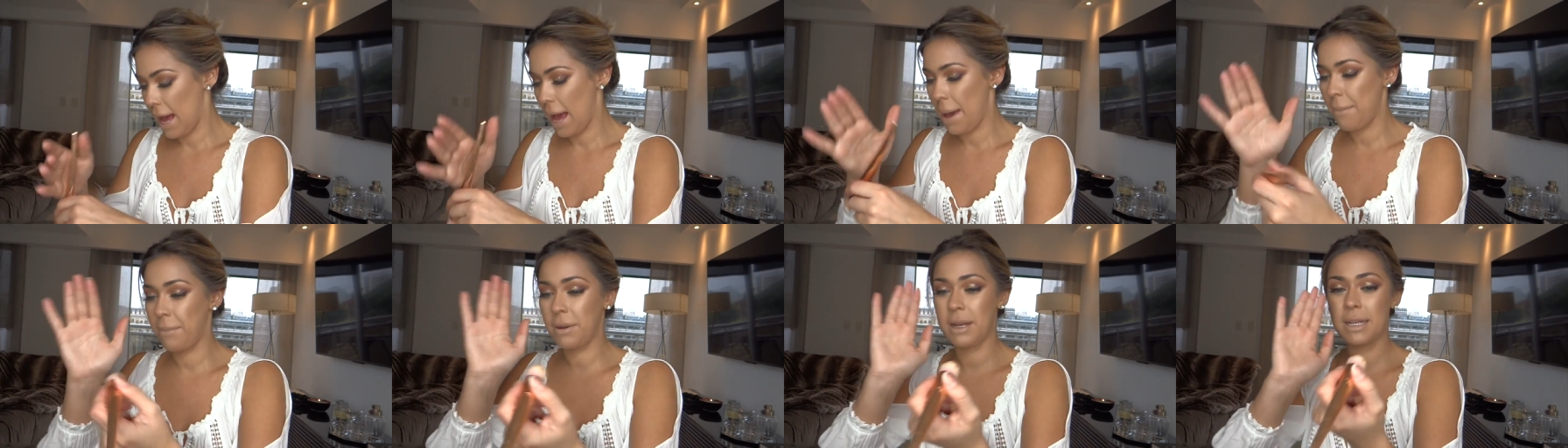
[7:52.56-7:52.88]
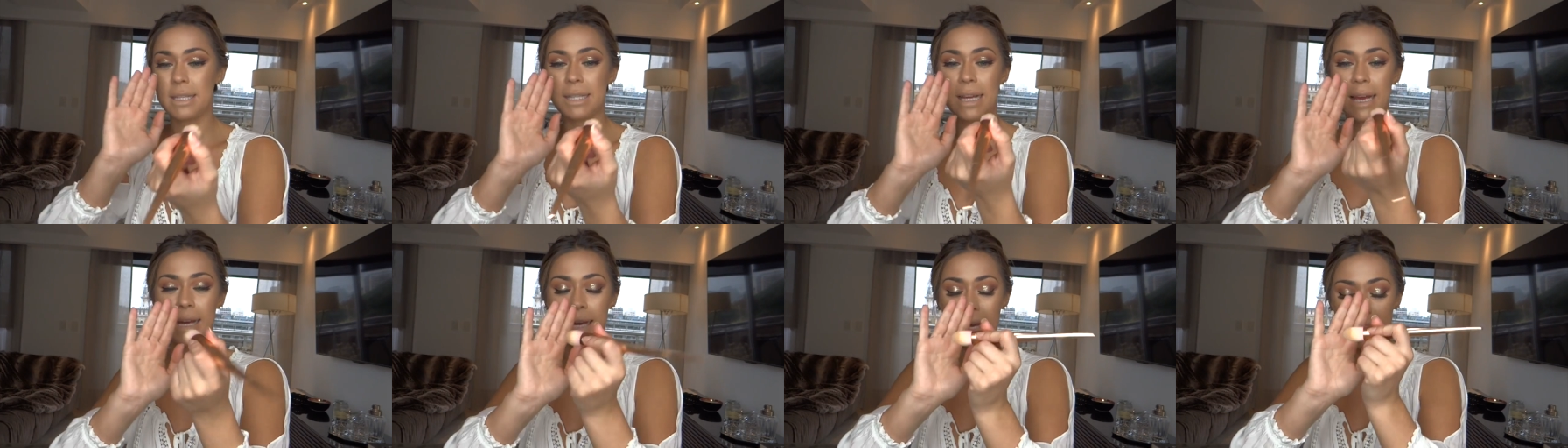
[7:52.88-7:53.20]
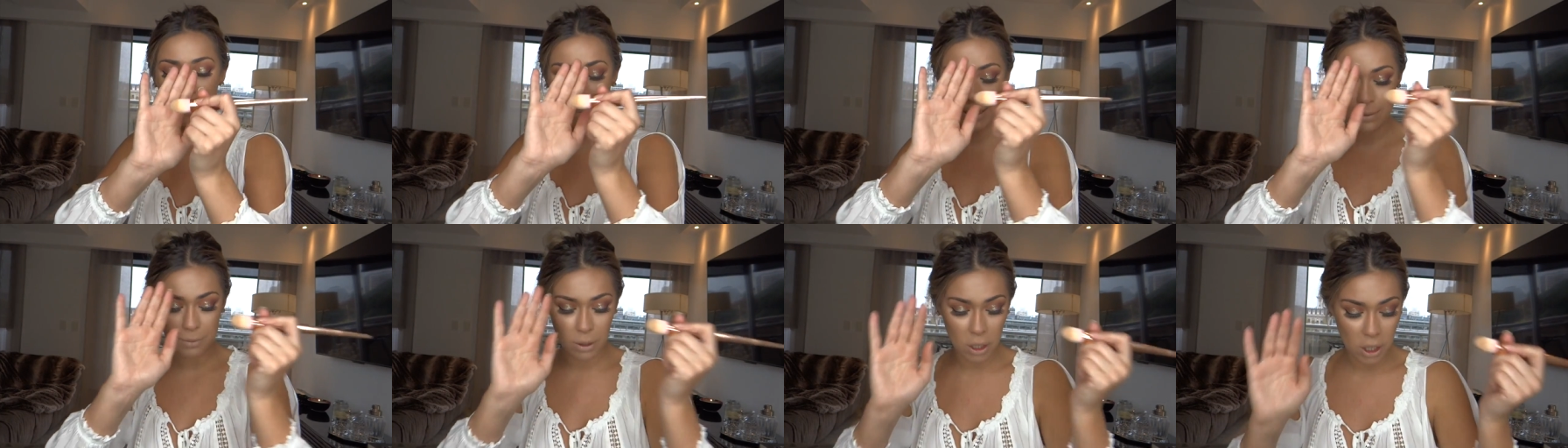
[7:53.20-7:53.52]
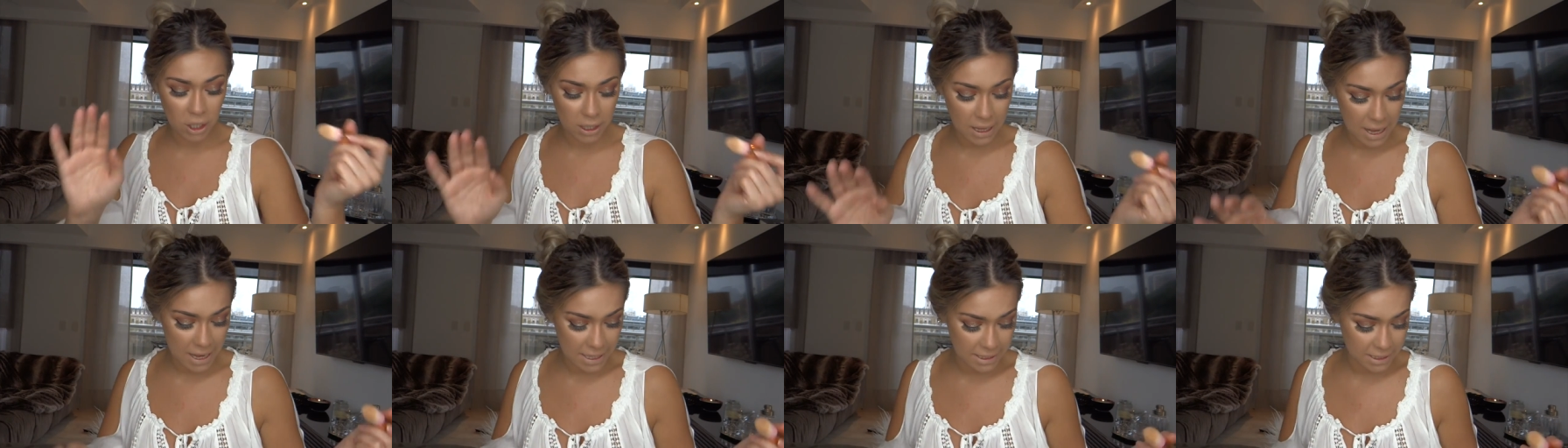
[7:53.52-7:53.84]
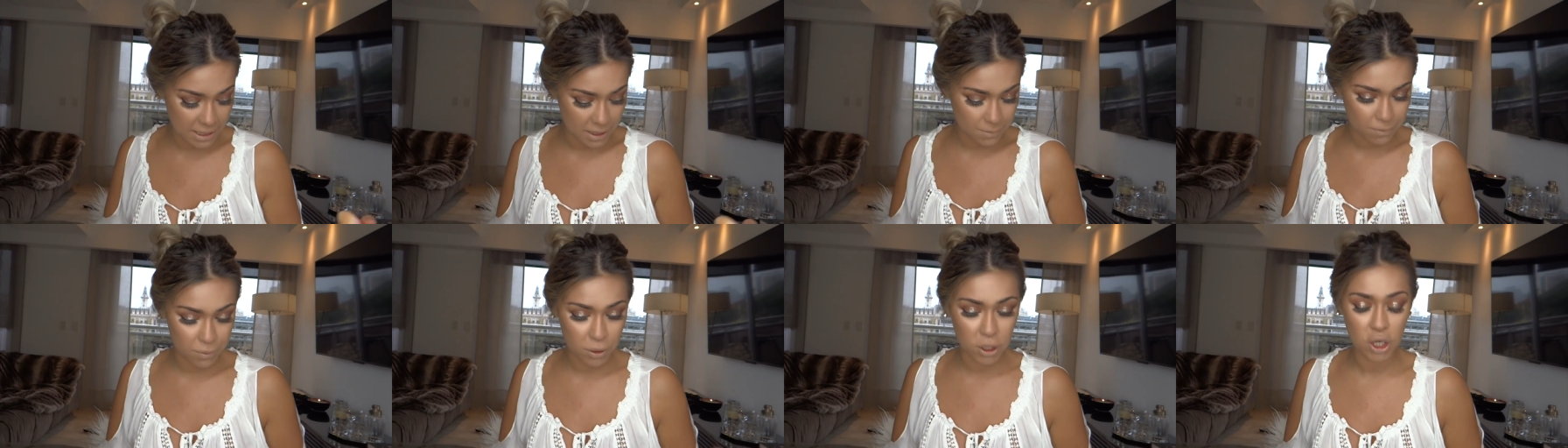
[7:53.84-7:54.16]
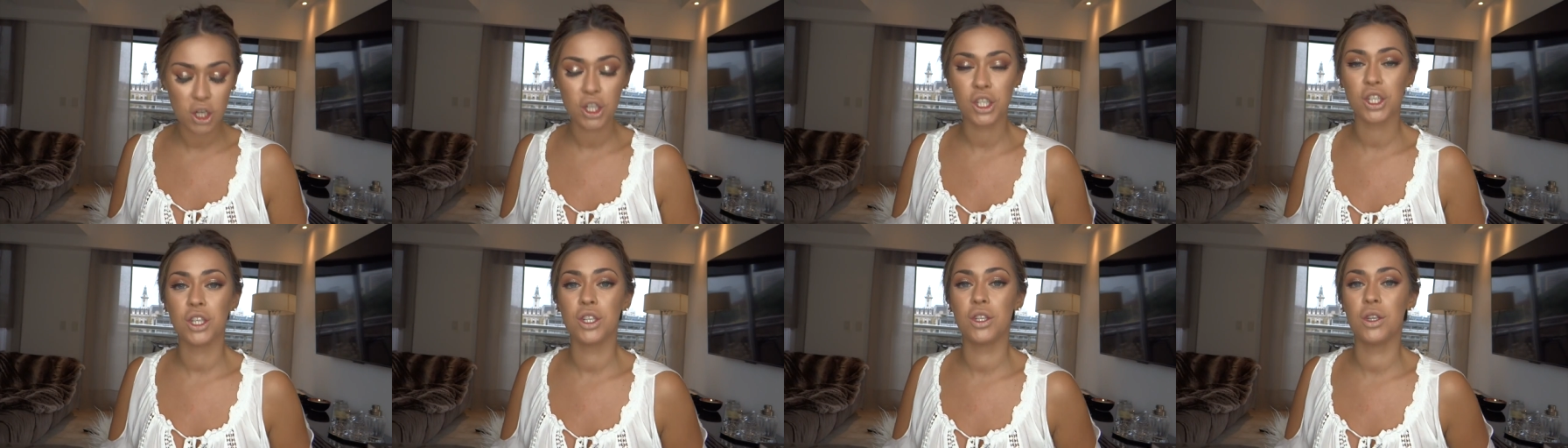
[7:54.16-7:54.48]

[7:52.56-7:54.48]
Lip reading: I'm going to take a small ended brush.